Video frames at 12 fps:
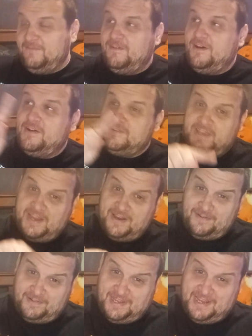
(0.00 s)
Follow the
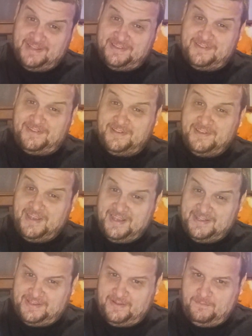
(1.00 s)
hairlines into the
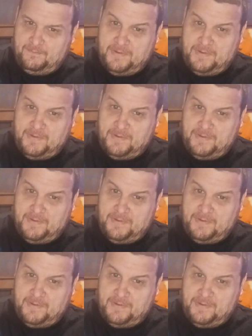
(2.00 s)
exit.